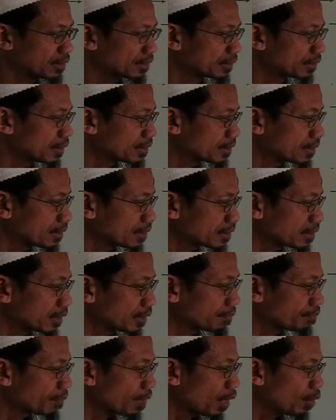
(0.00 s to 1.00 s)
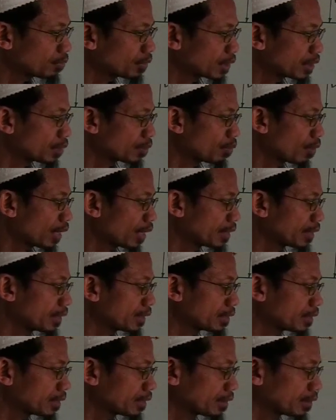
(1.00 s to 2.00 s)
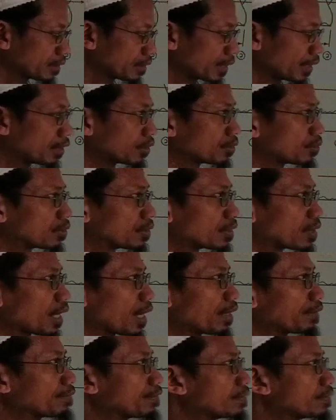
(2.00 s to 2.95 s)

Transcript: This is power required okay, to drive